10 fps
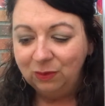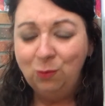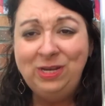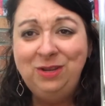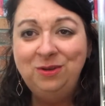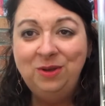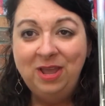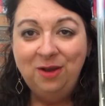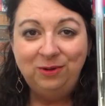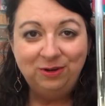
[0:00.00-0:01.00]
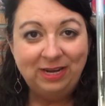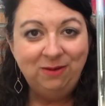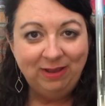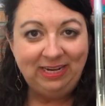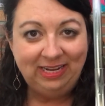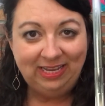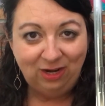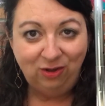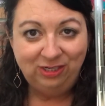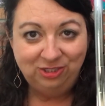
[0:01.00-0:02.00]
when you're getting ready to get
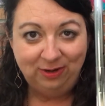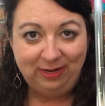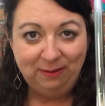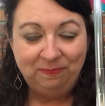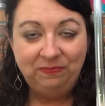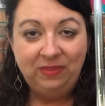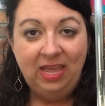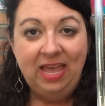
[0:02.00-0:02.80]
on a tram,